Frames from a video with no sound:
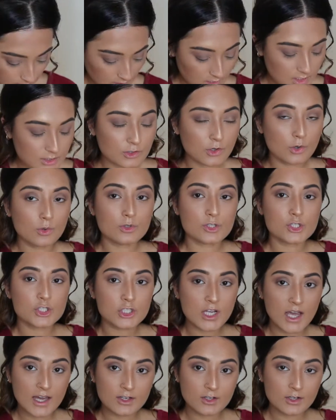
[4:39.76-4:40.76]
It's called
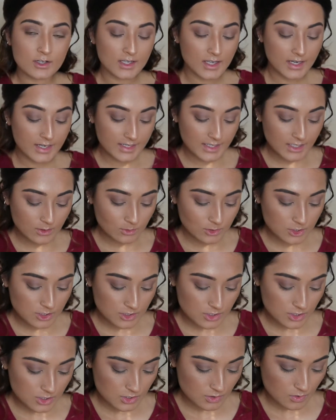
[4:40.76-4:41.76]
Shadow Lady, which
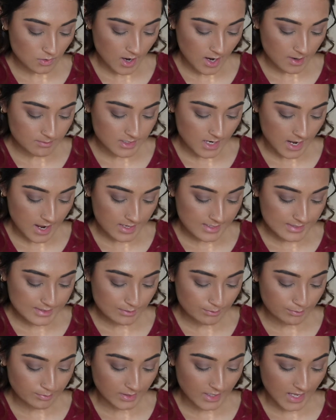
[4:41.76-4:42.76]
is described
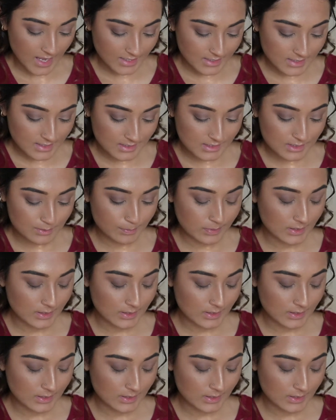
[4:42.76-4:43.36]
as Blackened